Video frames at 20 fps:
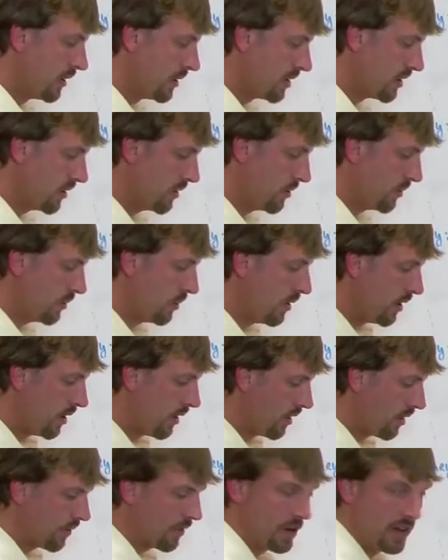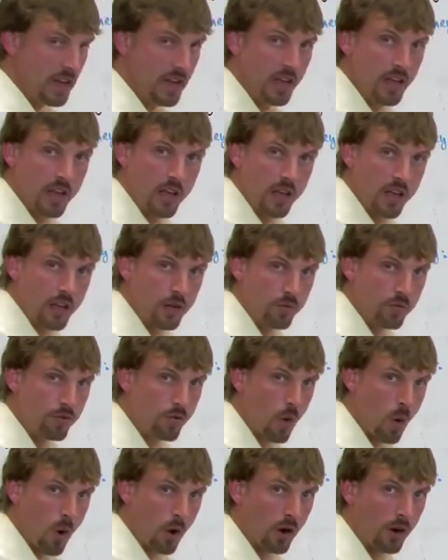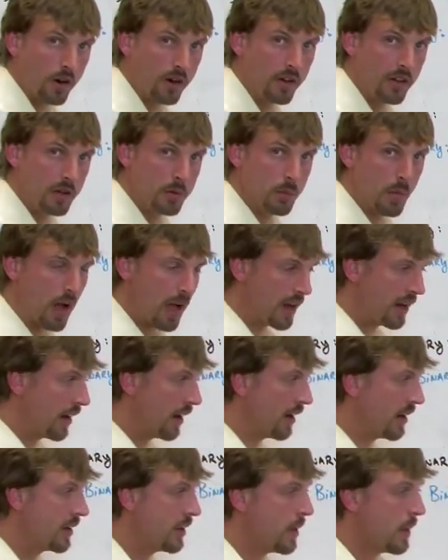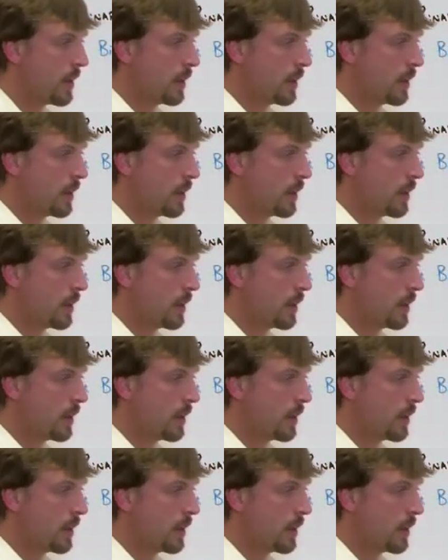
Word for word: 2, 3, and 4 in binary.